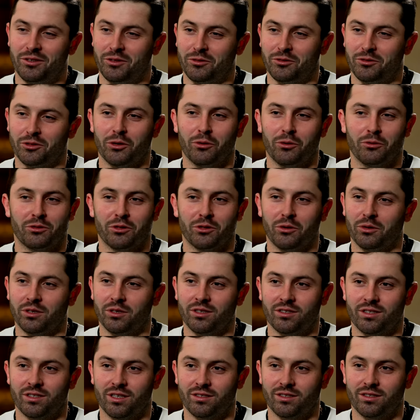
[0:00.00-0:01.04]
so, so
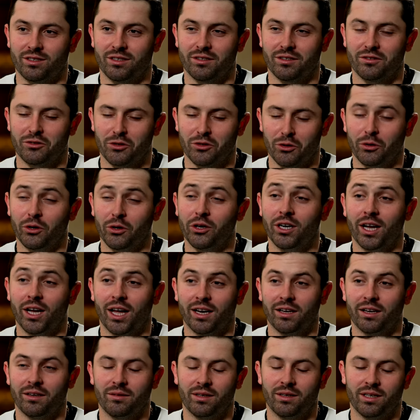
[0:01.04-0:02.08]
consistent and so good at
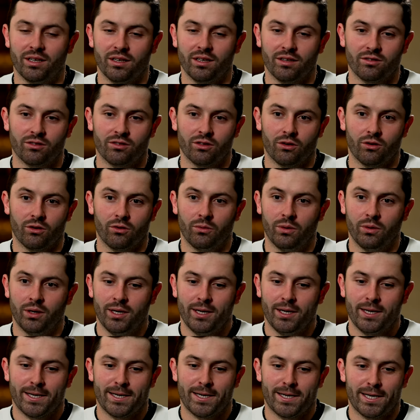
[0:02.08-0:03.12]
it. And so,
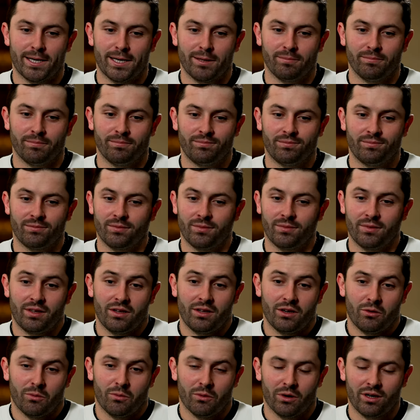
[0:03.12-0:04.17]
um, you
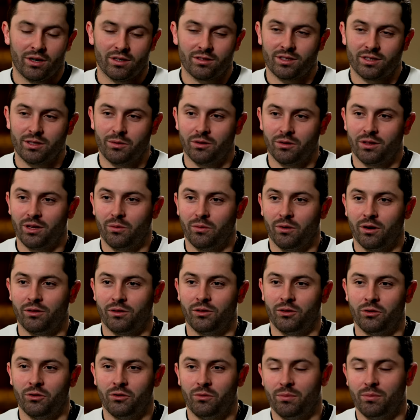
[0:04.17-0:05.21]
know, we're going to see what they want to
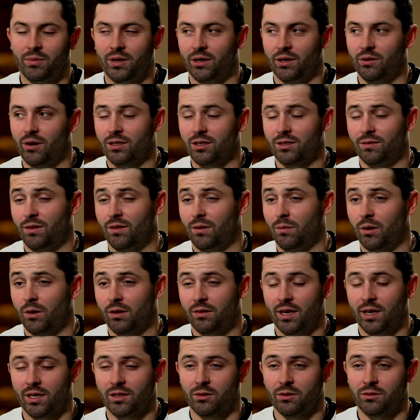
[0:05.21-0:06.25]
do, be aggressive. They want to
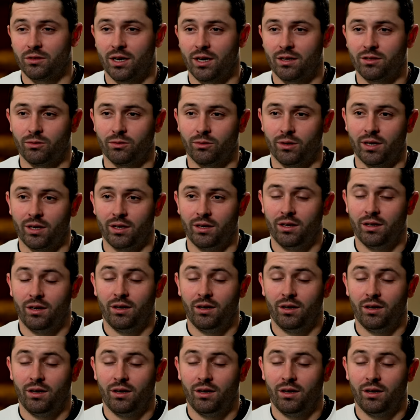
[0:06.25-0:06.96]
take those guys away.